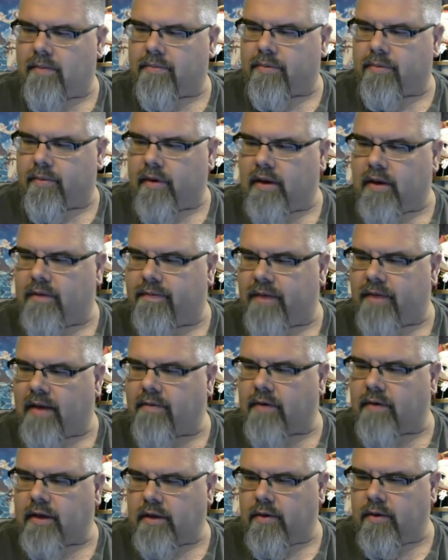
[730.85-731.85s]
3
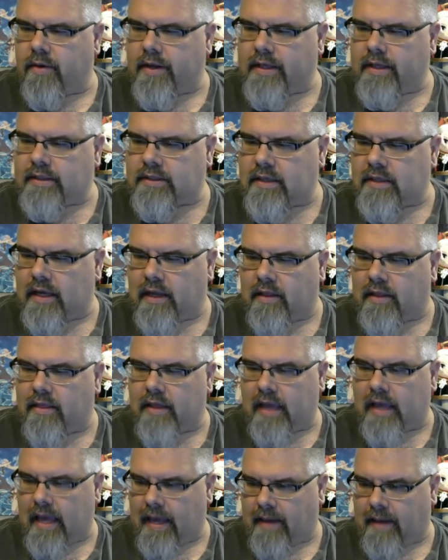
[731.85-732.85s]
favorite units in the
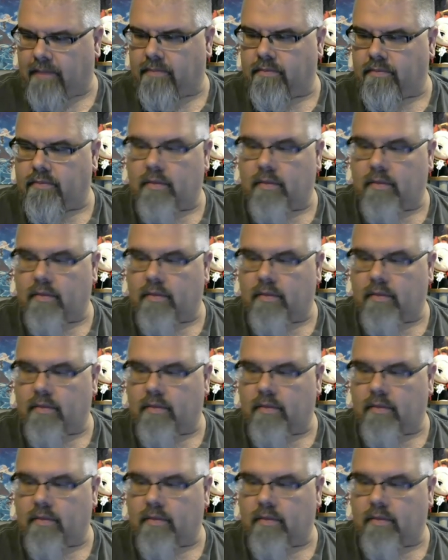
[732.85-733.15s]
game?